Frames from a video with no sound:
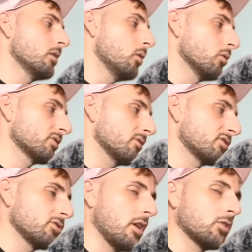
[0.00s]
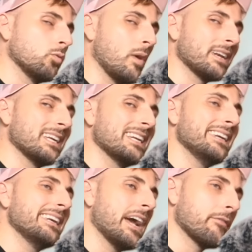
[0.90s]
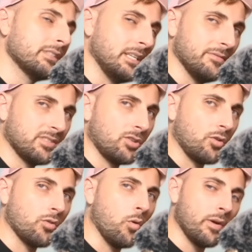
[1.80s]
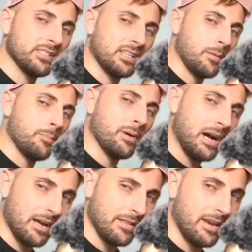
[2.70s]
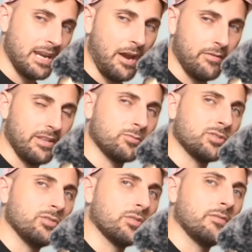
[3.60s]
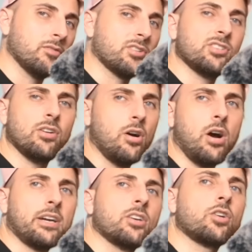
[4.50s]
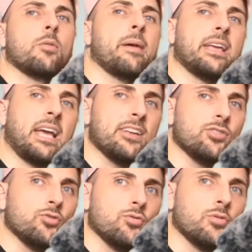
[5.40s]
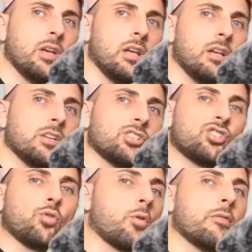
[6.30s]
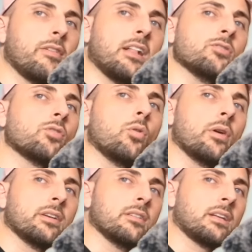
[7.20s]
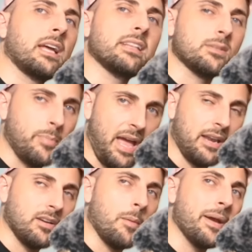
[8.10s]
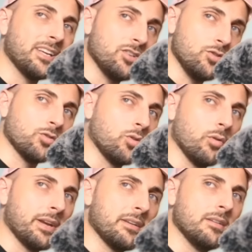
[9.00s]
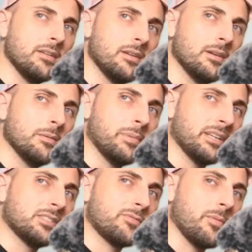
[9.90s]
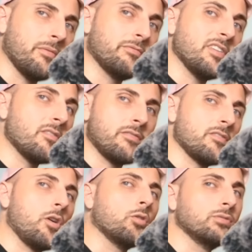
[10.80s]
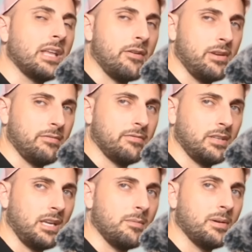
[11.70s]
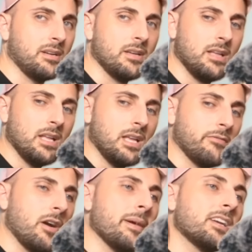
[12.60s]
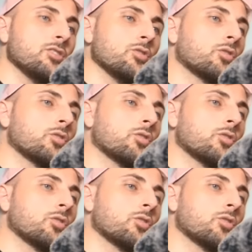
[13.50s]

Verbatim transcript: Also, cycle 1 narratives. So coins that are part of that narrative. That's what you're looking for. Because, you know, oh, I can go make a new store of value coin. Okay, that's bad. I'm making a new coin, but it's from a very, very old narrative, okay? But if I make a new